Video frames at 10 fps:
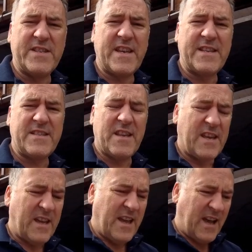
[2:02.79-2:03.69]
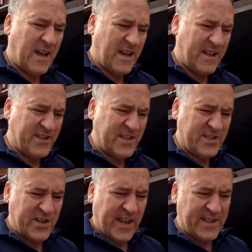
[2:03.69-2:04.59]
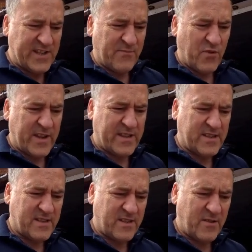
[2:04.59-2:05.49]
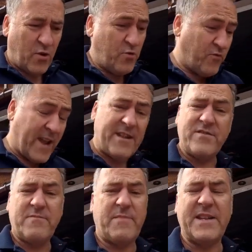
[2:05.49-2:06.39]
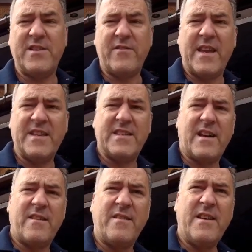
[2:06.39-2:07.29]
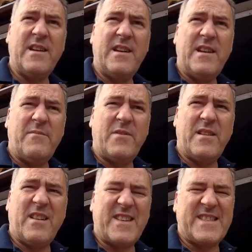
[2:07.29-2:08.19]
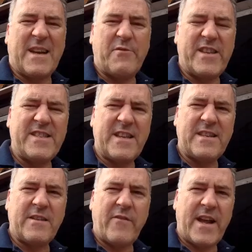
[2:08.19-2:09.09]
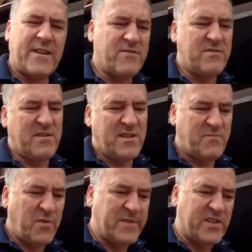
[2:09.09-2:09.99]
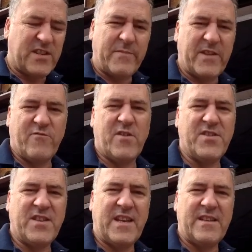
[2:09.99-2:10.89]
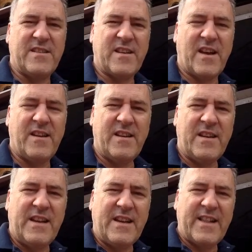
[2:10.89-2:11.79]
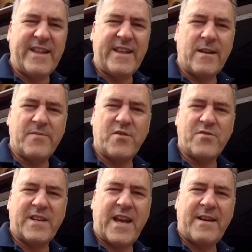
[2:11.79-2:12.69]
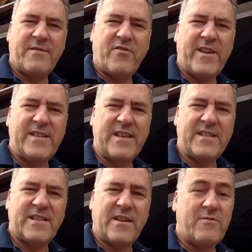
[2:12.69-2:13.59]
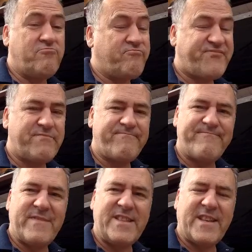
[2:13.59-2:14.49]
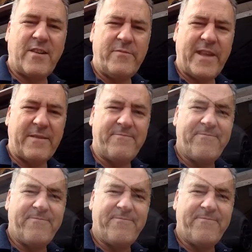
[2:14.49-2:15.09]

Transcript: sits. Uh, I did change the brakes all round about two years ago but like I say with it sitting around there's probably just a bit of rust needs uh, cleaning up sorting out and greasing so let's get on with it.